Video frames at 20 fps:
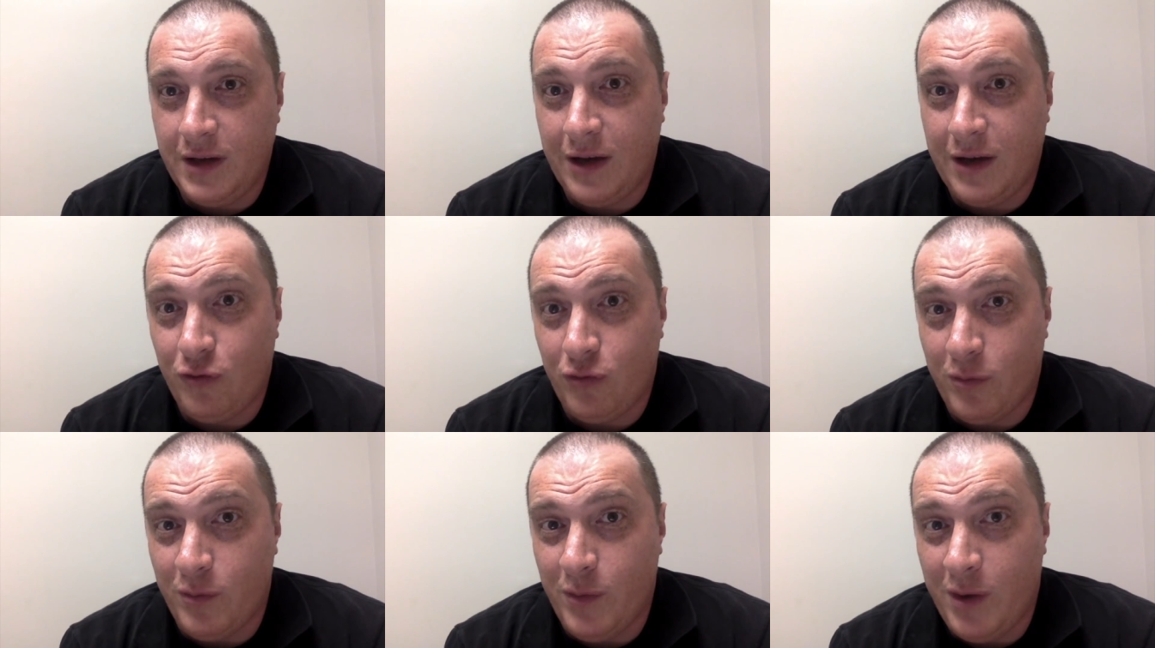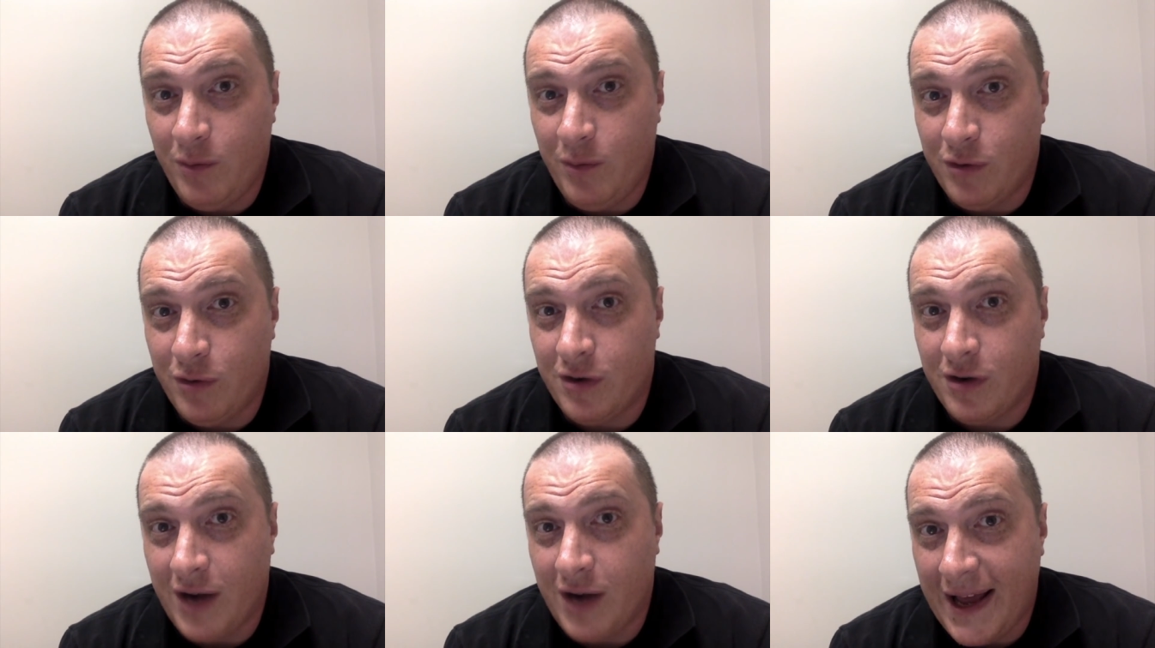Now
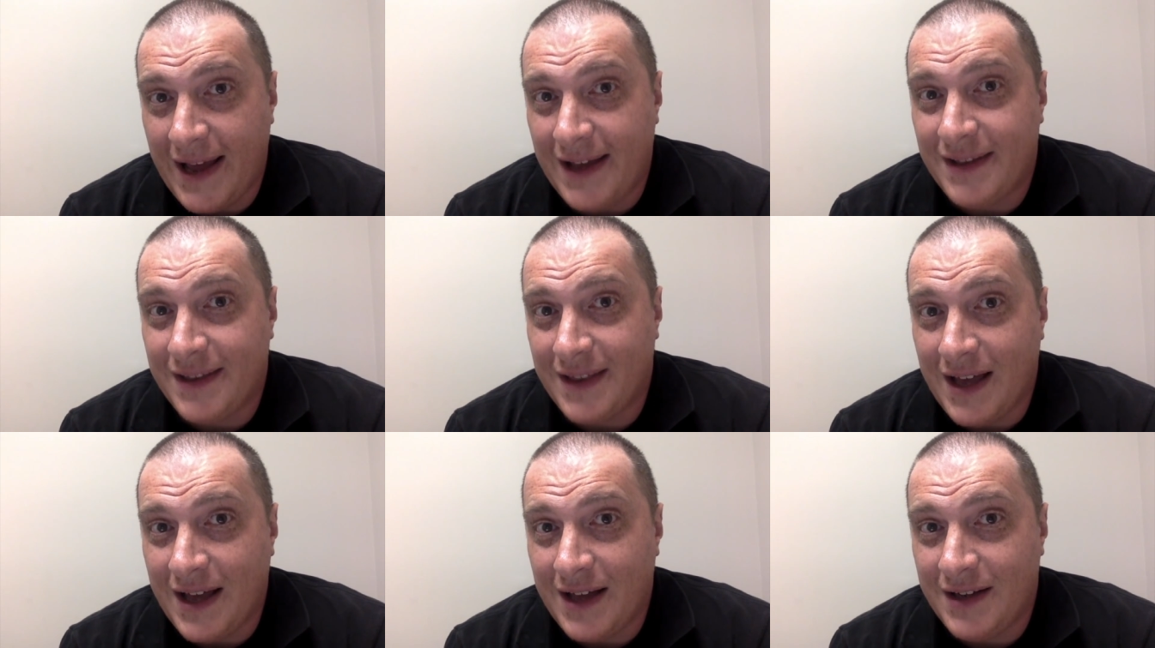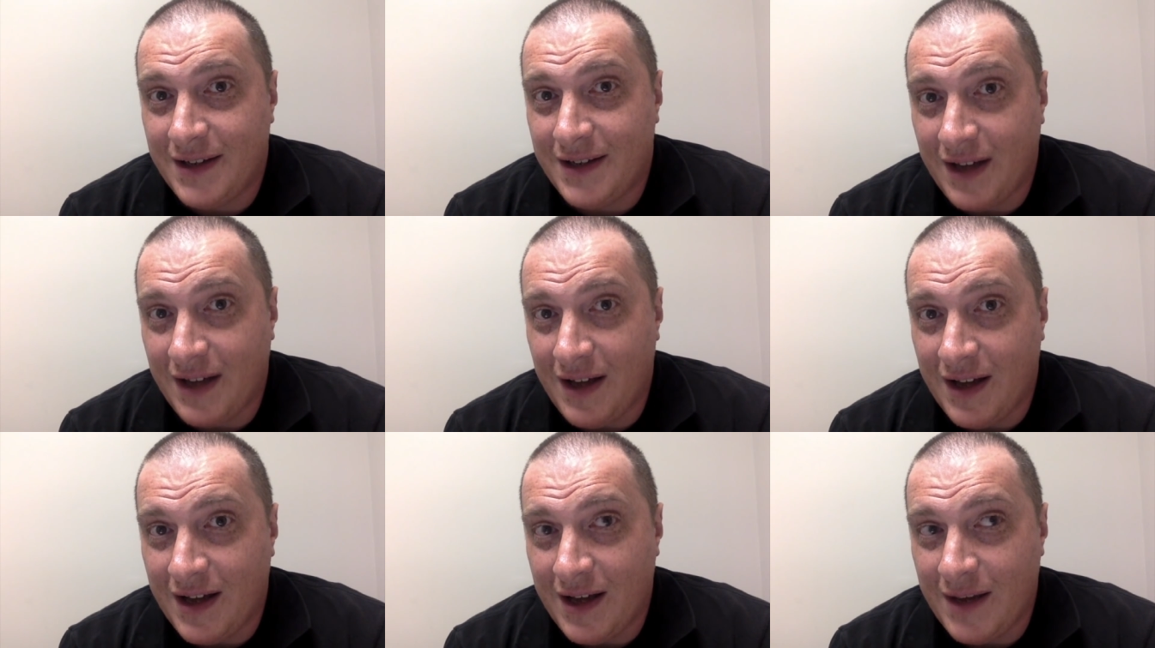remember, at that
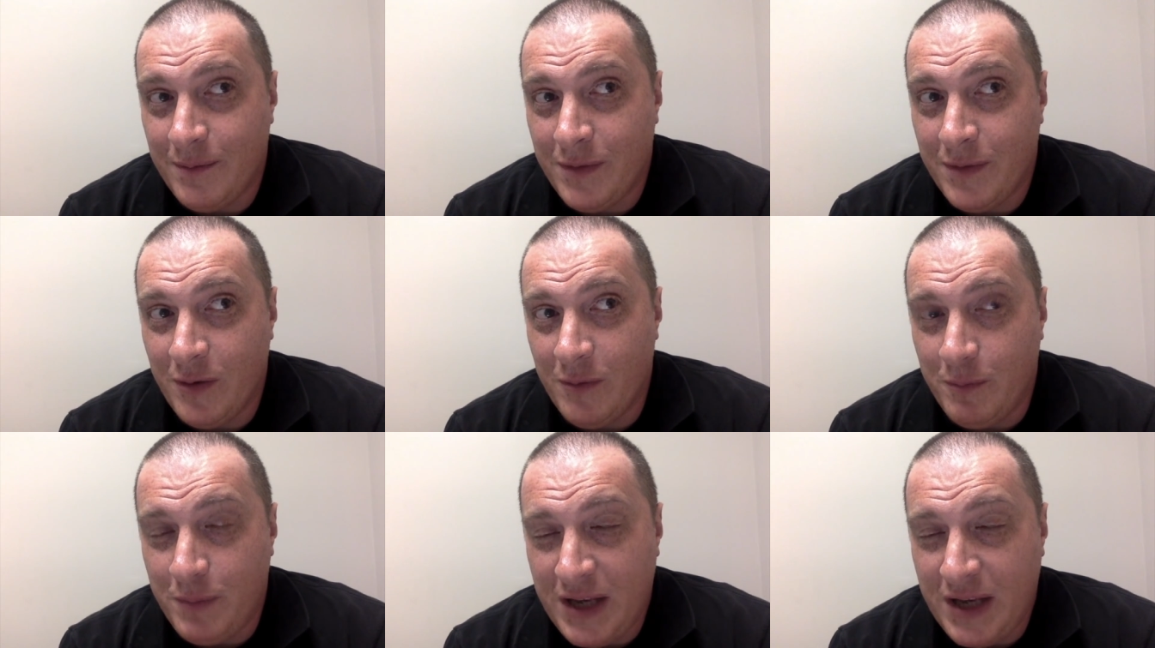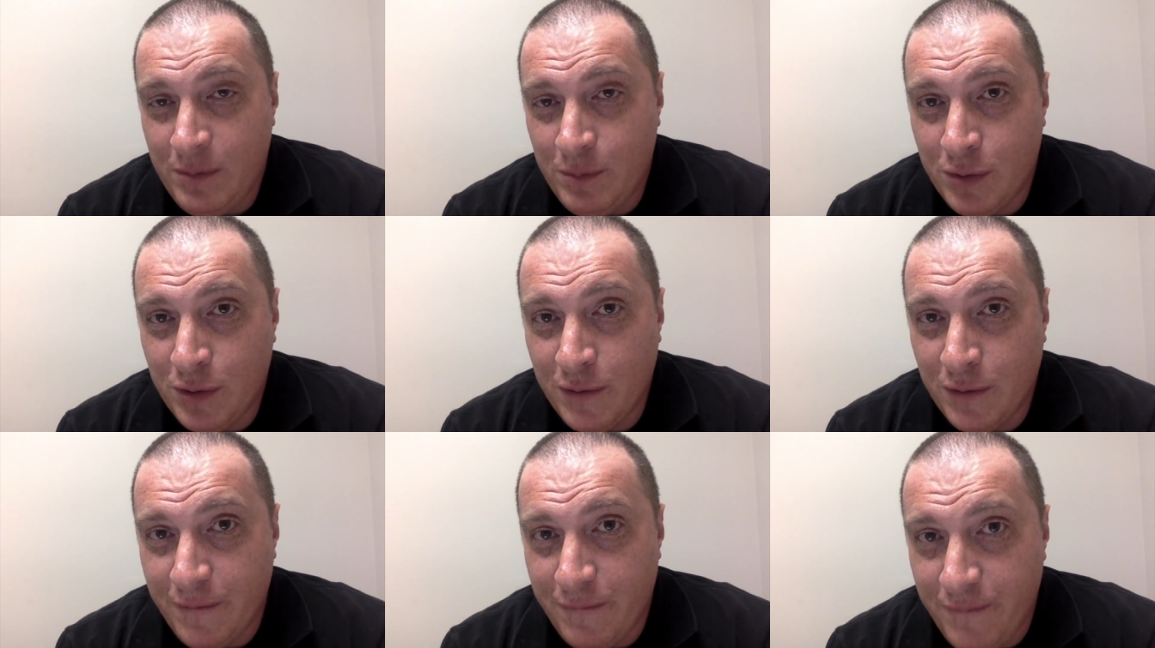time,
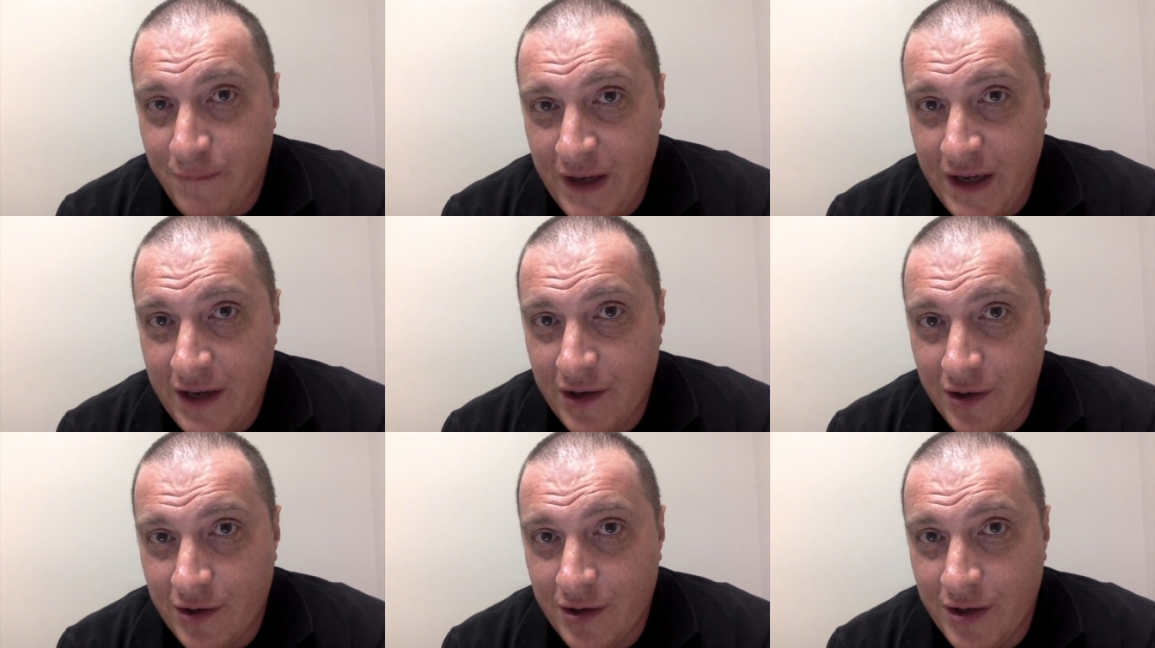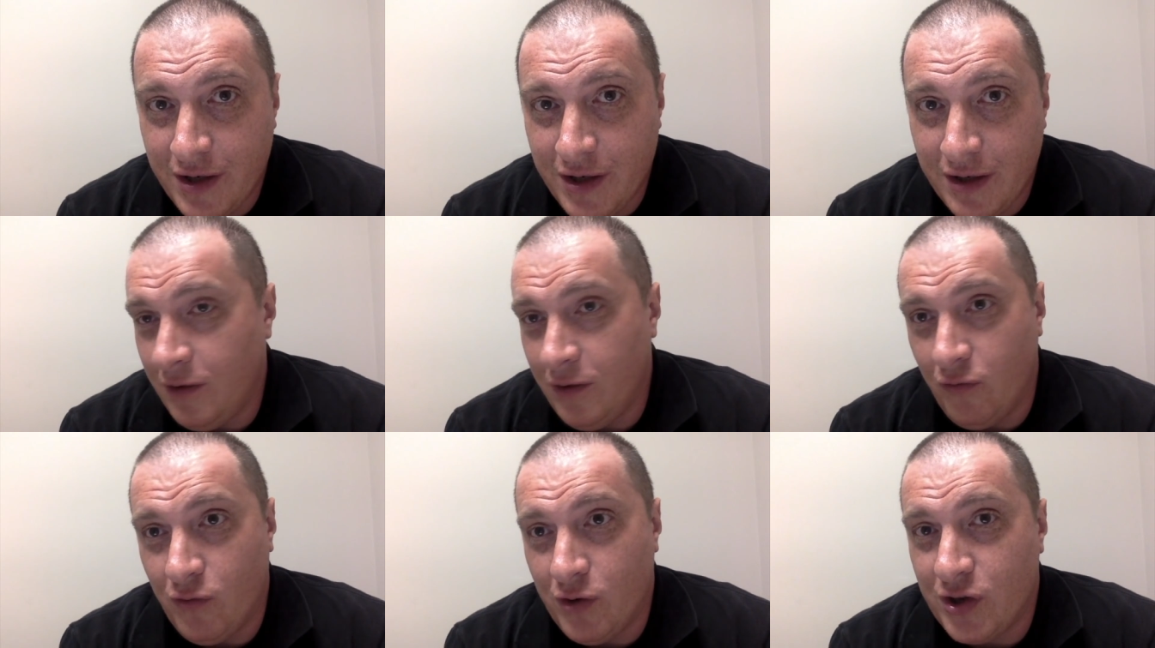people feared
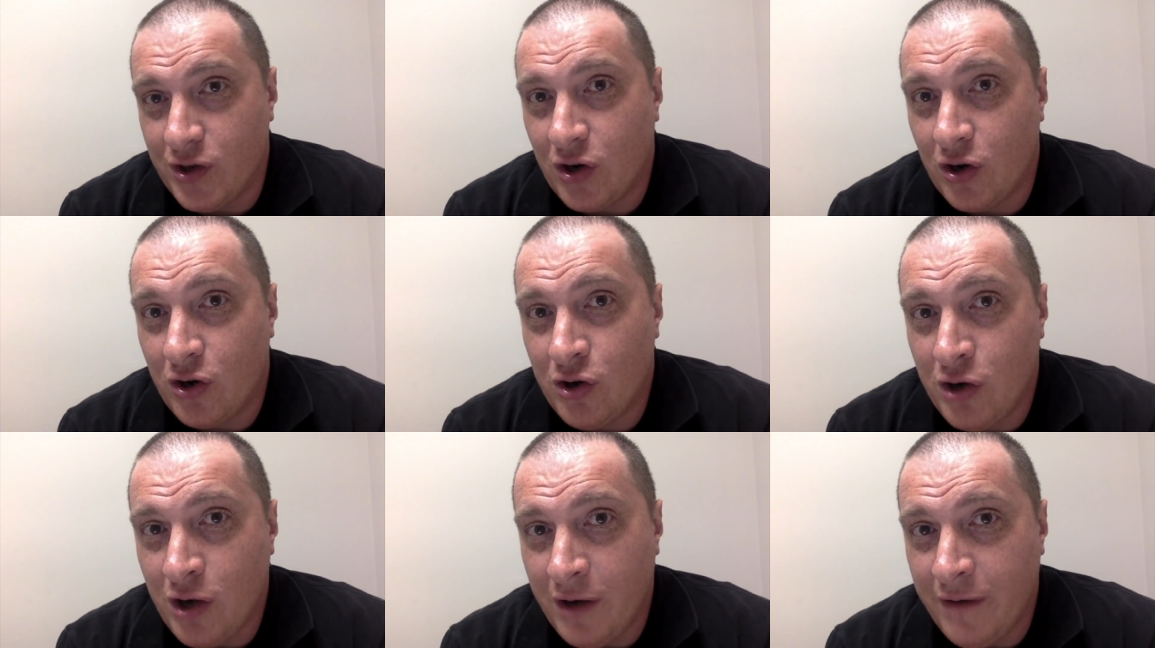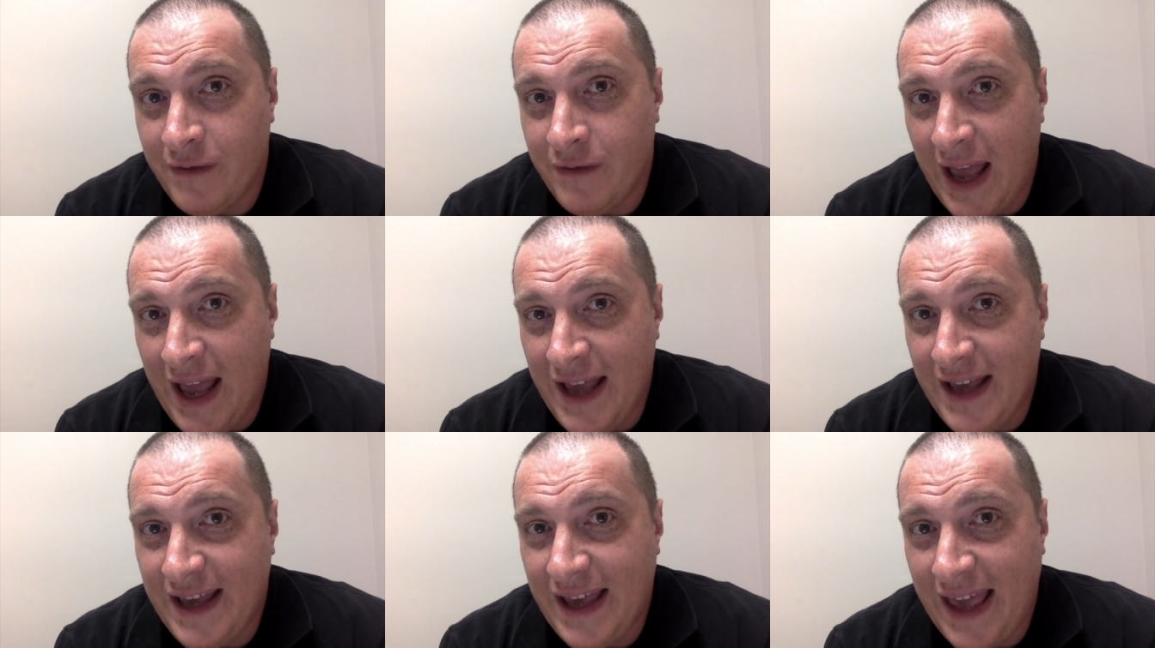return of
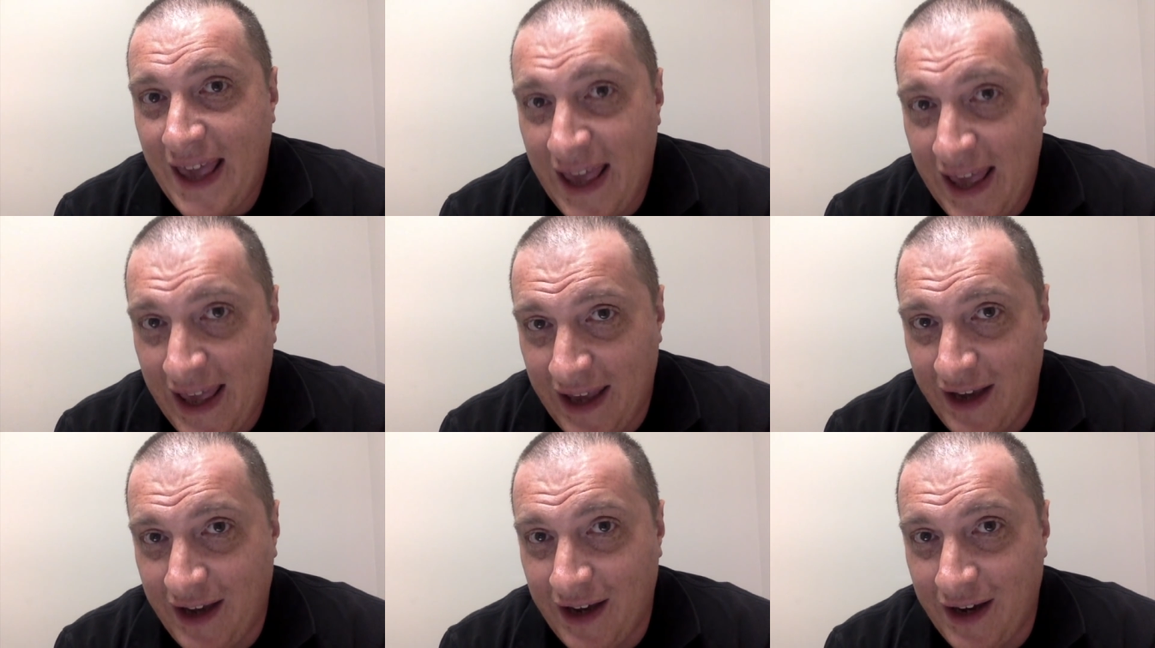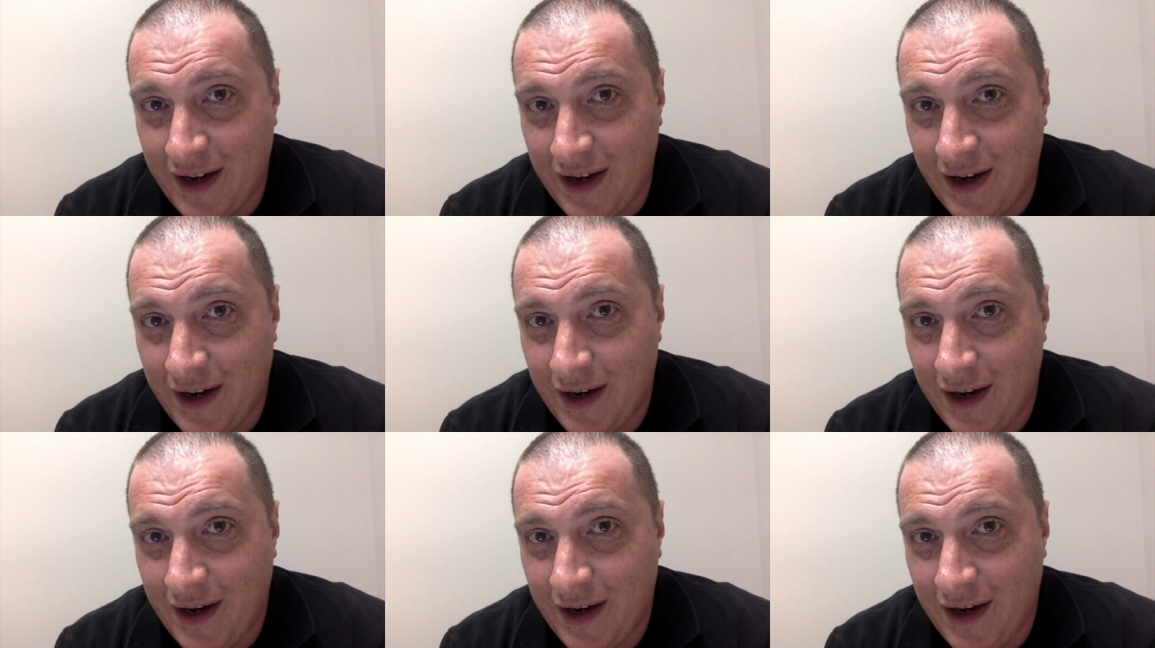a king.